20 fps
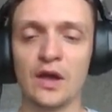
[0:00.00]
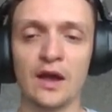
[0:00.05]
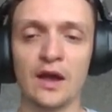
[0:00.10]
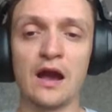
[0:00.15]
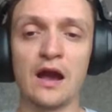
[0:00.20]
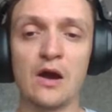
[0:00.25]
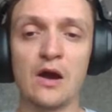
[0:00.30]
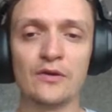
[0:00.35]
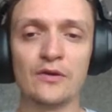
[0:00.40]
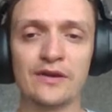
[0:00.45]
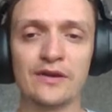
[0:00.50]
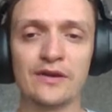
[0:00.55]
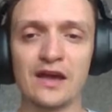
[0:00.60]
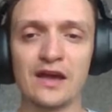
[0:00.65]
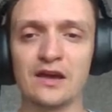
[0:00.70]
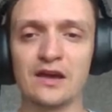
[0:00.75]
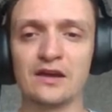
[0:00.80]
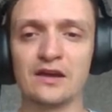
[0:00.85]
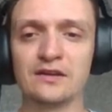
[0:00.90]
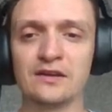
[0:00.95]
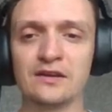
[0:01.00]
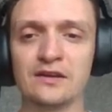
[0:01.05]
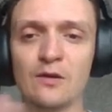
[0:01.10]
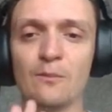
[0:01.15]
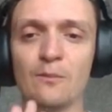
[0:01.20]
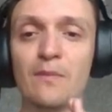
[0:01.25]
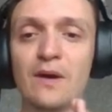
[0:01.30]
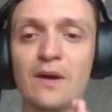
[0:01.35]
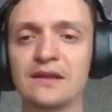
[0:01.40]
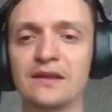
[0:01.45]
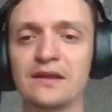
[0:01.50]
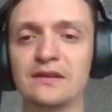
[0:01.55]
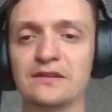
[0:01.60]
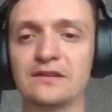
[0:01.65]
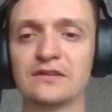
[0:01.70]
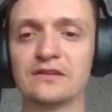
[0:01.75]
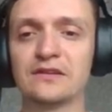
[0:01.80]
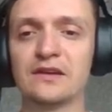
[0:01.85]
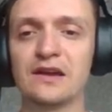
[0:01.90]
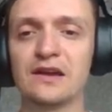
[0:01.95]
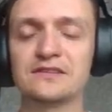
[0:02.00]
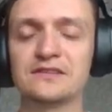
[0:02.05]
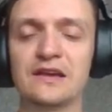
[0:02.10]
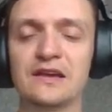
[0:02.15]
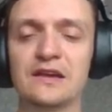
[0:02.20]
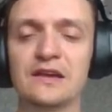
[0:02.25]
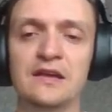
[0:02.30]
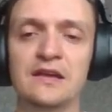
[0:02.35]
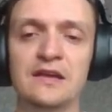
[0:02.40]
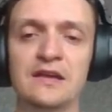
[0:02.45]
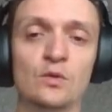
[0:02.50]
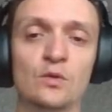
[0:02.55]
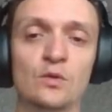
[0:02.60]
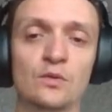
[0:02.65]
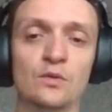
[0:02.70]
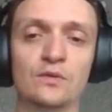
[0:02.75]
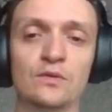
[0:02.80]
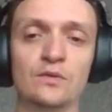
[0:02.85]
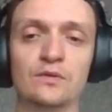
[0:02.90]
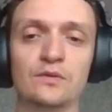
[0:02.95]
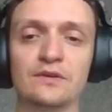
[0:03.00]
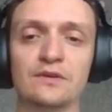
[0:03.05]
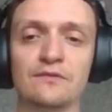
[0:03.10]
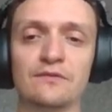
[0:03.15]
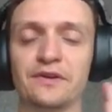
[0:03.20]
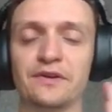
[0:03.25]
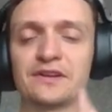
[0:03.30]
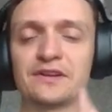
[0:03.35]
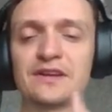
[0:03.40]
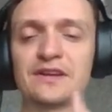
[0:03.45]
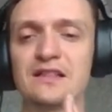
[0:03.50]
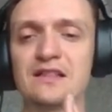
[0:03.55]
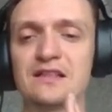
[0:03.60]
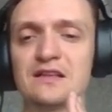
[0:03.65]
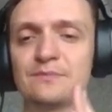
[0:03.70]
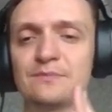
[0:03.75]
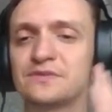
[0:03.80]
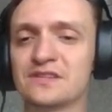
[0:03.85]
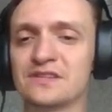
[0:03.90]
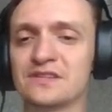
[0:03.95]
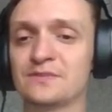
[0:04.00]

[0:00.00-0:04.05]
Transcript: how you can combine it together with different columns,